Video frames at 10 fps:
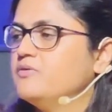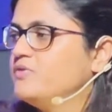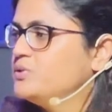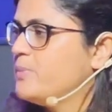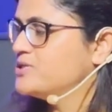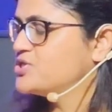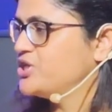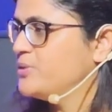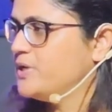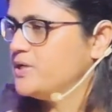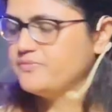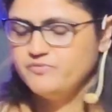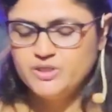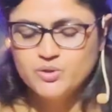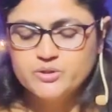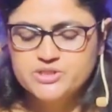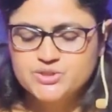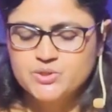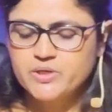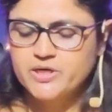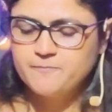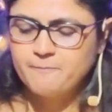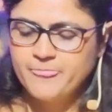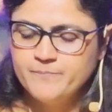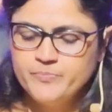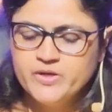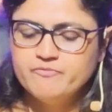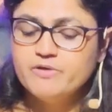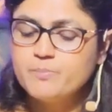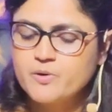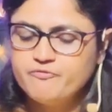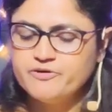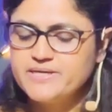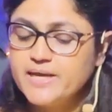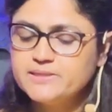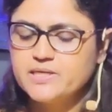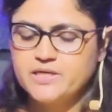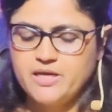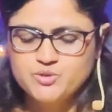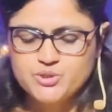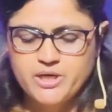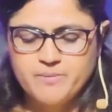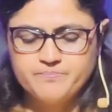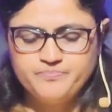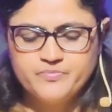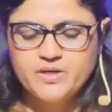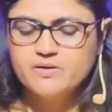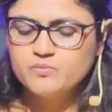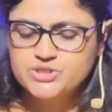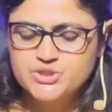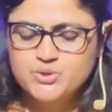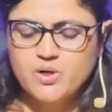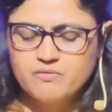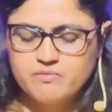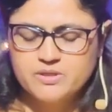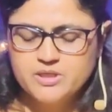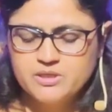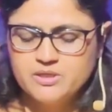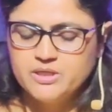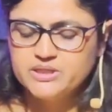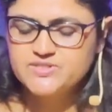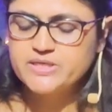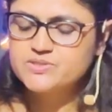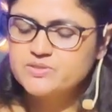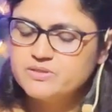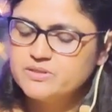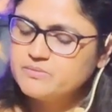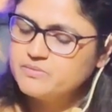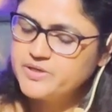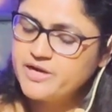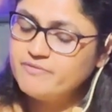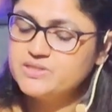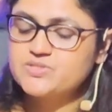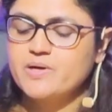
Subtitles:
with Bathsheba, we know the story. When prophet Nathan came to him, in verse 12, it says, David is